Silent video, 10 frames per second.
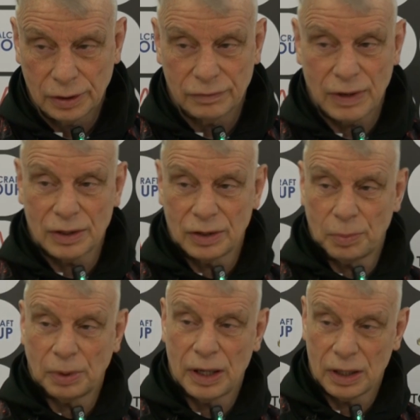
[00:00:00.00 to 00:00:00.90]
The fact that the
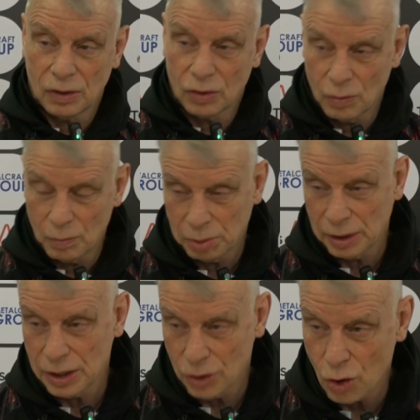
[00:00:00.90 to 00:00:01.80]
player got up and
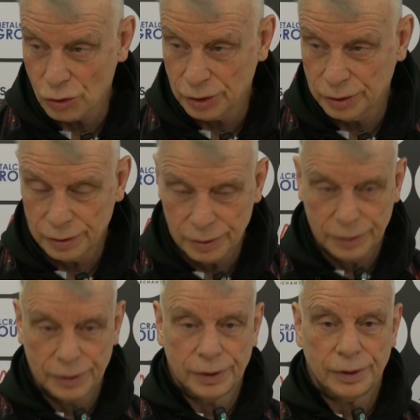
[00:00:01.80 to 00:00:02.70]
played on
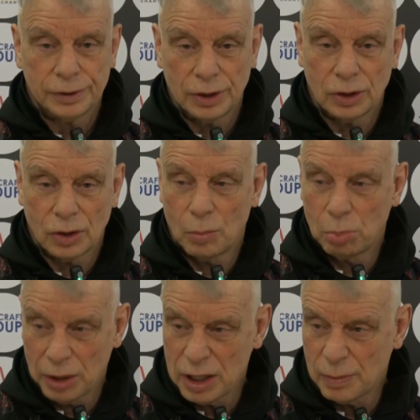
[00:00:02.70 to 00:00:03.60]
and didn't
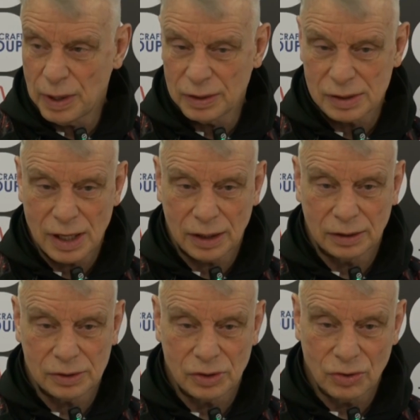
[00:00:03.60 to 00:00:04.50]
complain about the
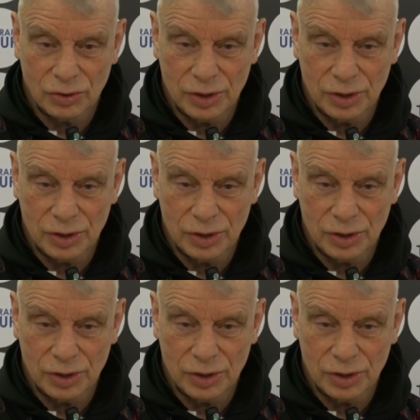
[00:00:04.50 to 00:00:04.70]
tackle is another